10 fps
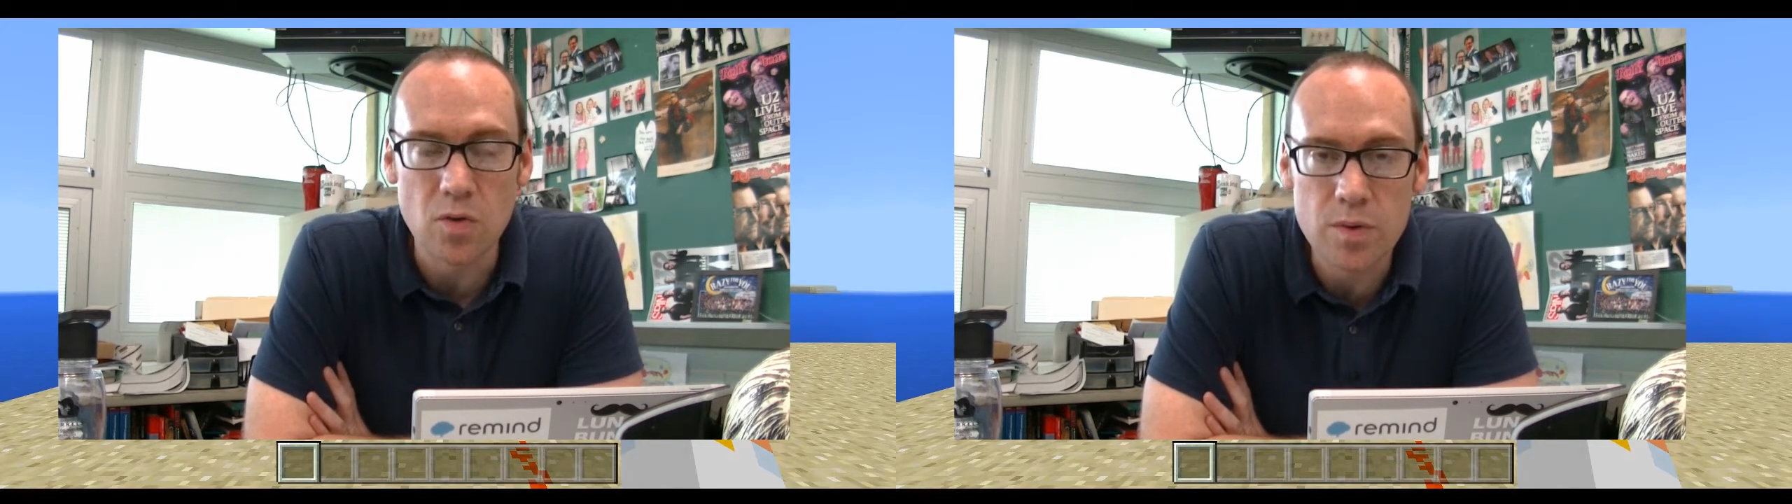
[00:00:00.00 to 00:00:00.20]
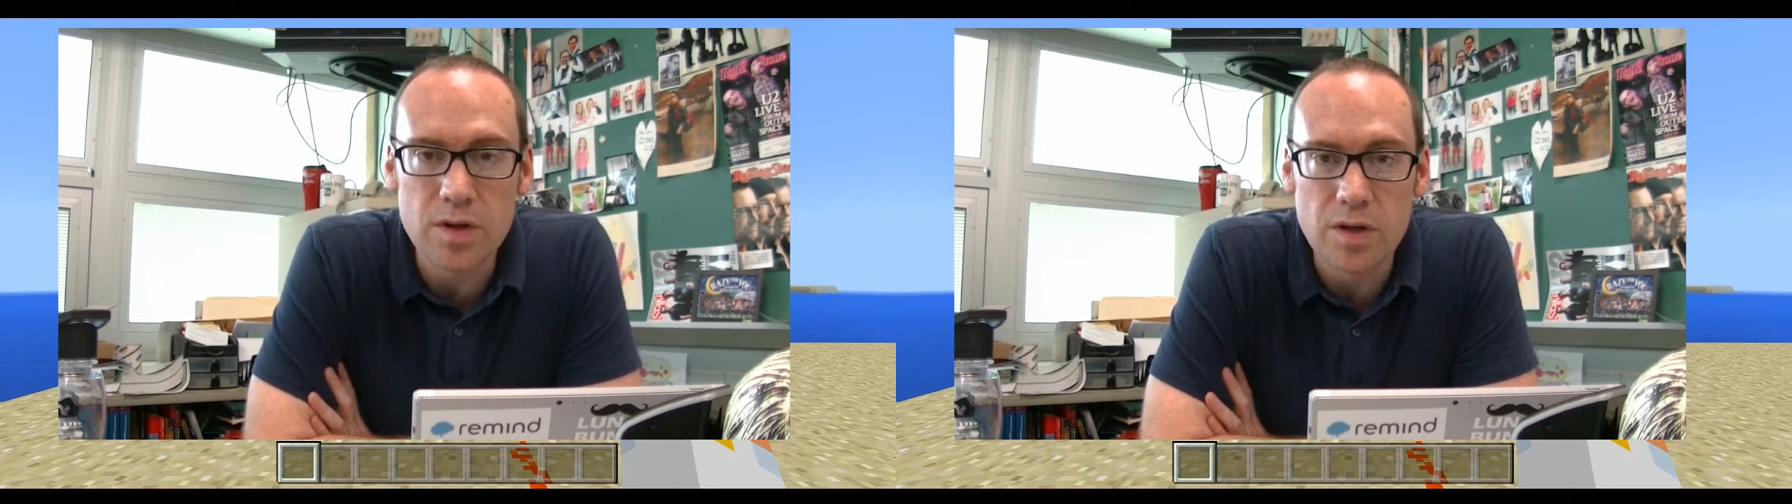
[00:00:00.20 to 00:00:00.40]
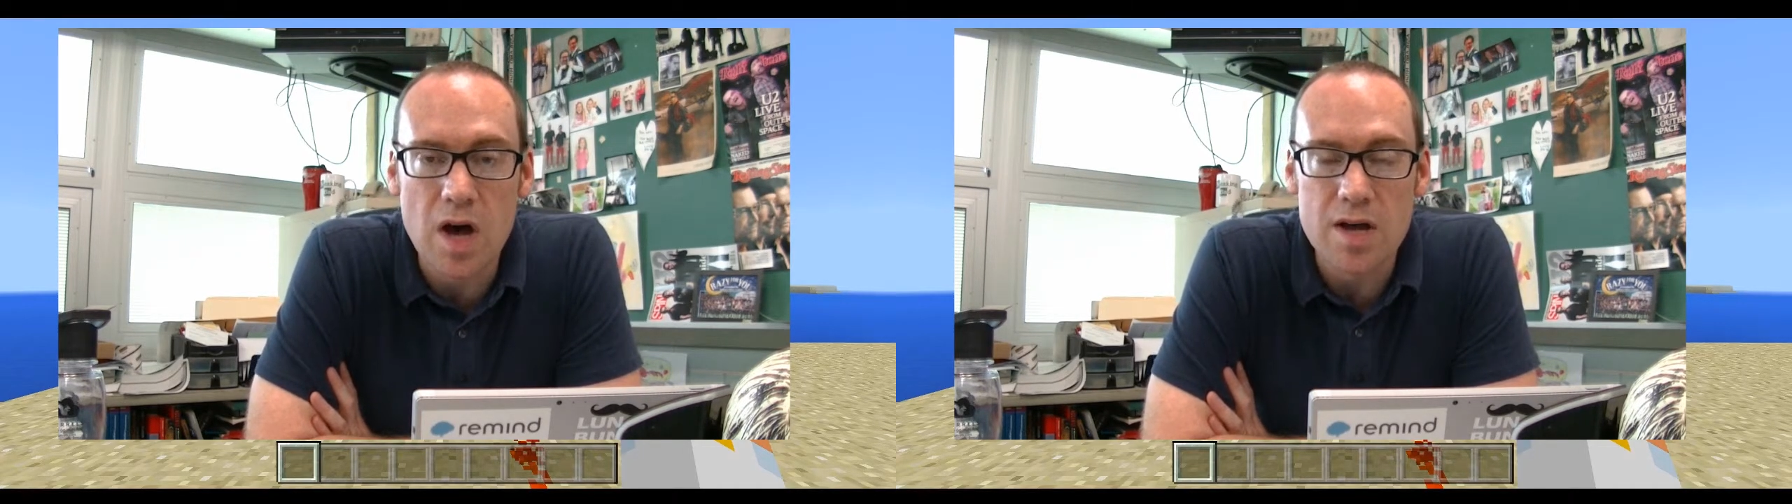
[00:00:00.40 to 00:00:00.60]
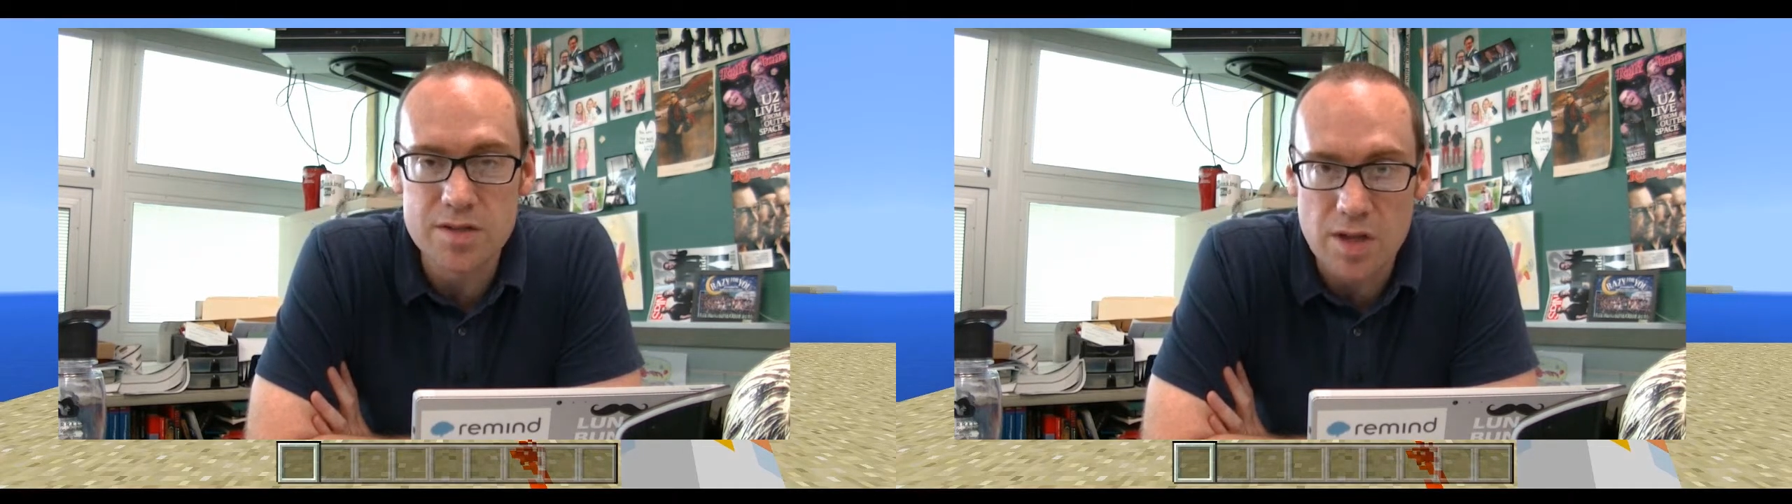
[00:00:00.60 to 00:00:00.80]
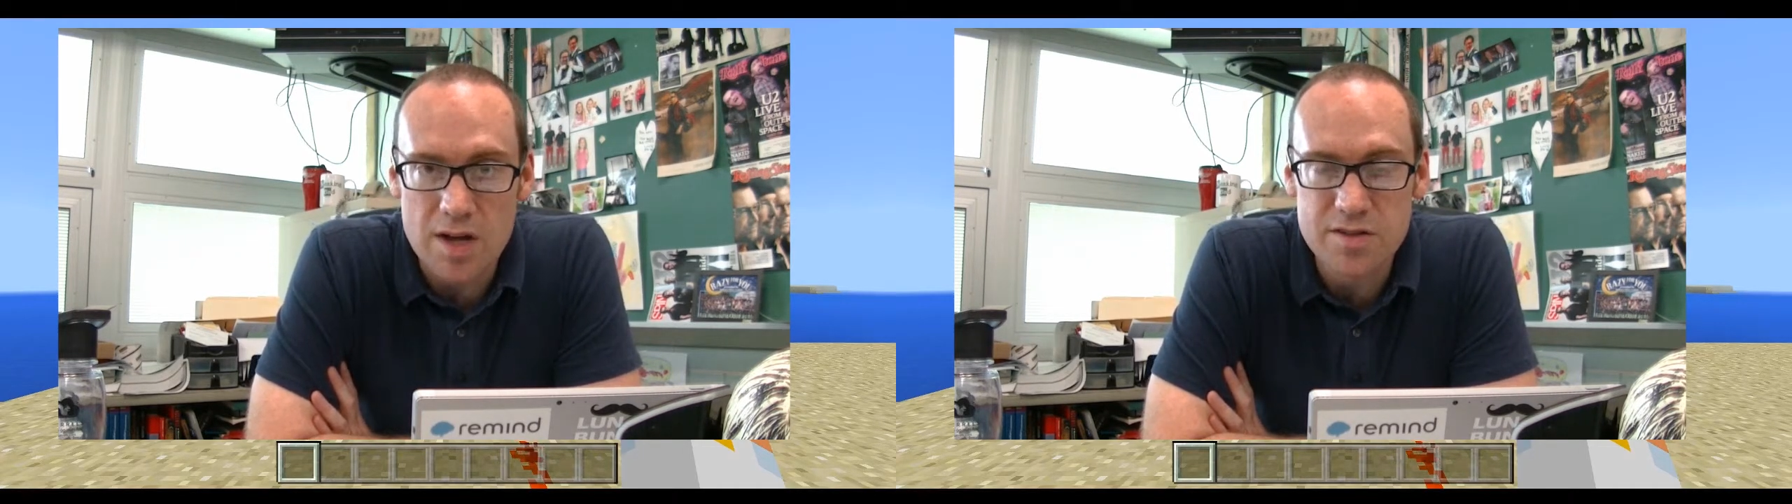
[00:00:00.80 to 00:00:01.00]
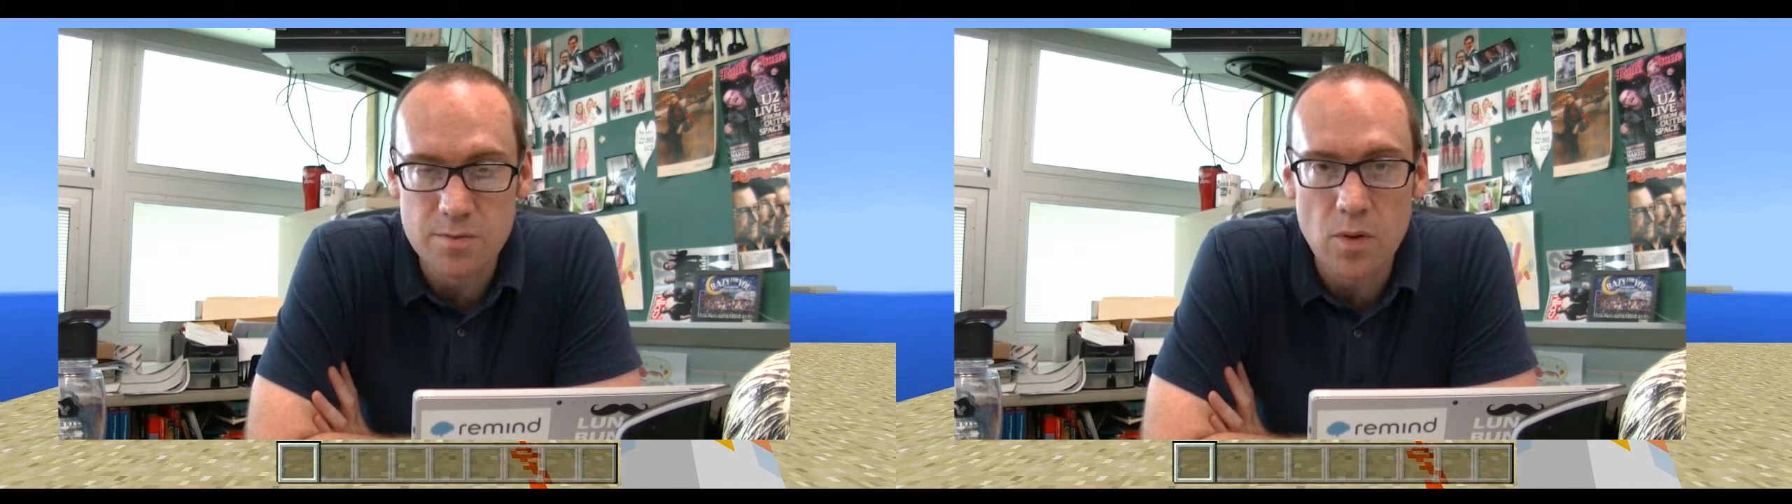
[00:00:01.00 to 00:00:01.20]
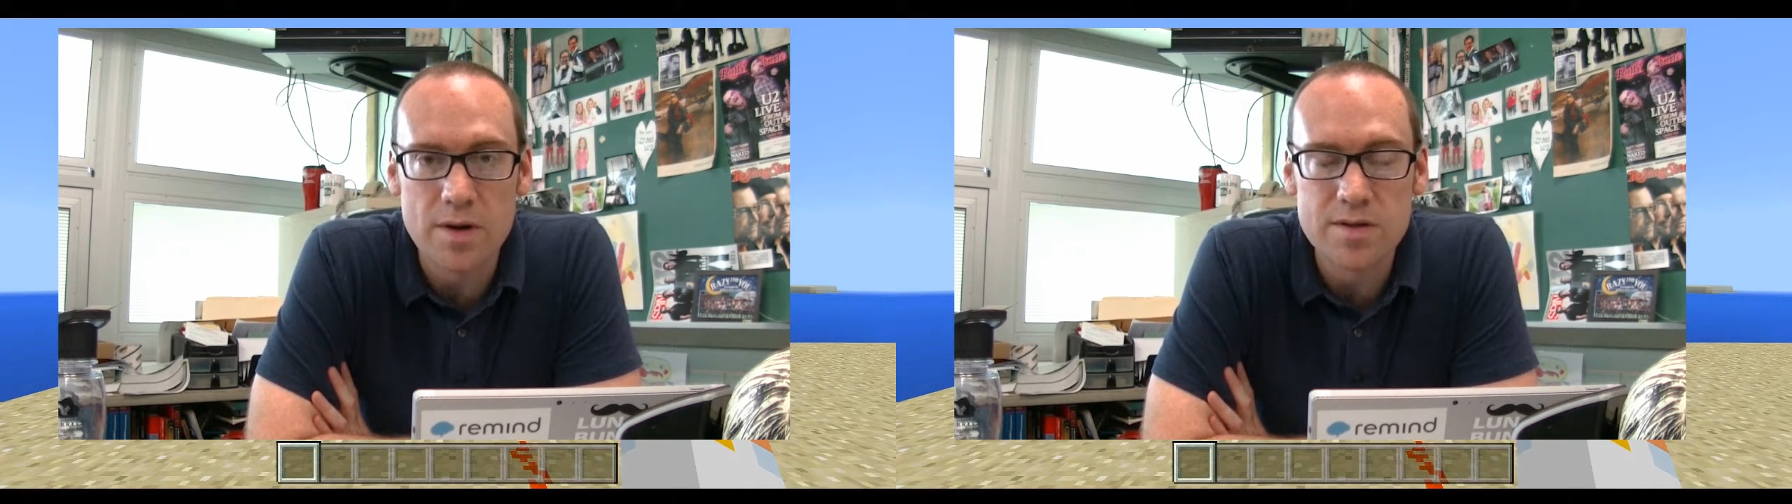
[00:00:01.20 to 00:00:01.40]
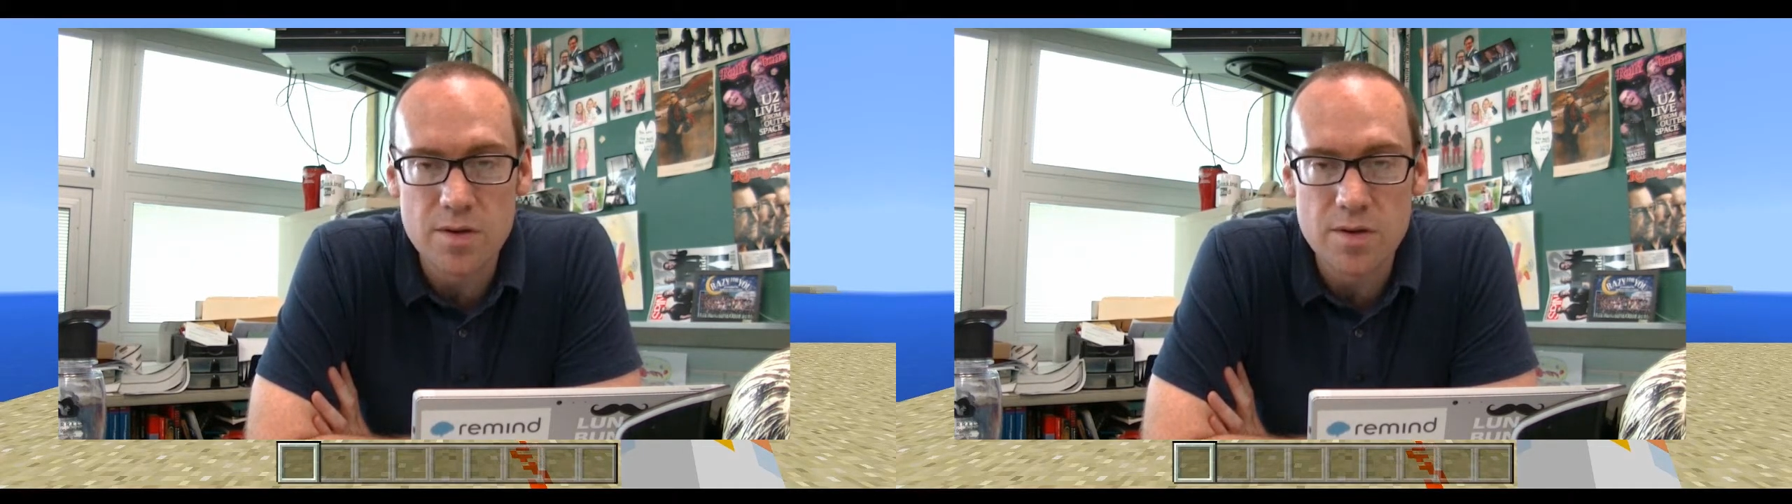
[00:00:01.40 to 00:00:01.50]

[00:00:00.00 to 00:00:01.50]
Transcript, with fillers: real loss, loss of points,